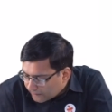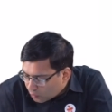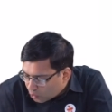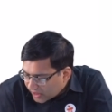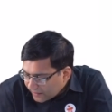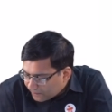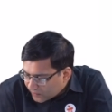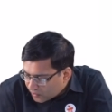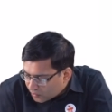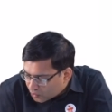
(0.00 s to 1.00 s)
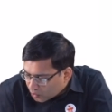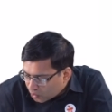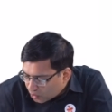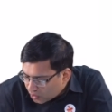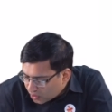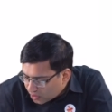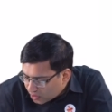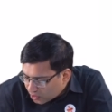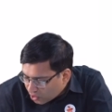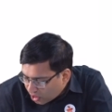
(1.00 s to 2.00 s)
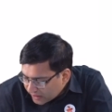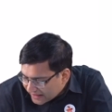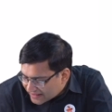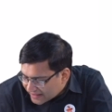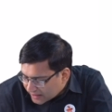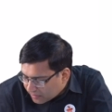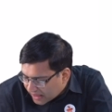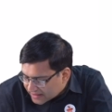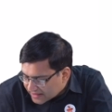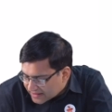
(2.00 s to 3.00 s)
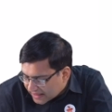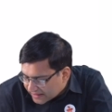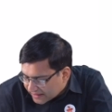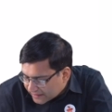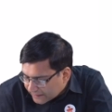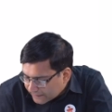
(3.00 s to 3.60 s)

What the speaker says: Okay, so non-distinct margins are there,